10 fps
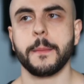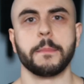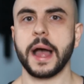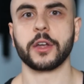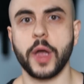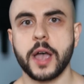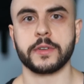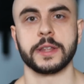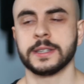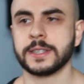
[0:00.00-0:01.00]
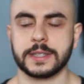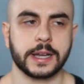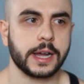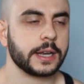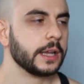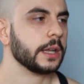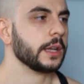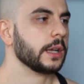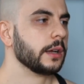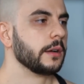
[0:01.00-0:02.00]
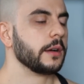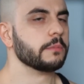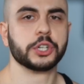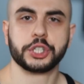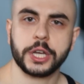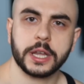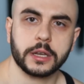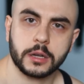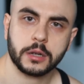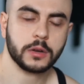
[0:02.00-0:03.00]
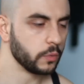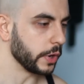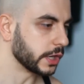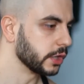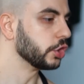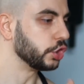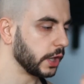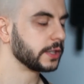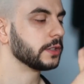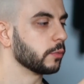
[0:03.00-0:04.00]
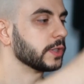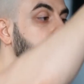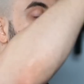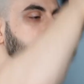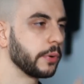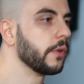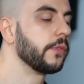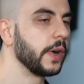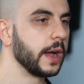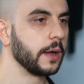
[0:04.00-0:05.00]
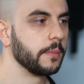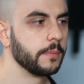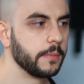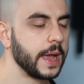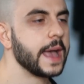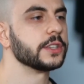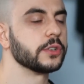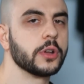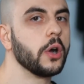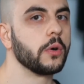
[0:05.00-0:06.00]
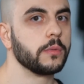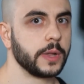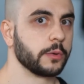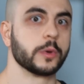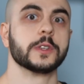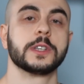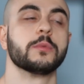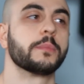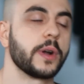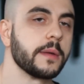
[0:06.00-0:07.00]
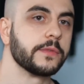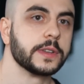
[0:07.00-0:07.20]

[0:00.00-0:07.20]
by gravity. This is not a machine where you can adjust the resistance profile as you go, like what you see with Prime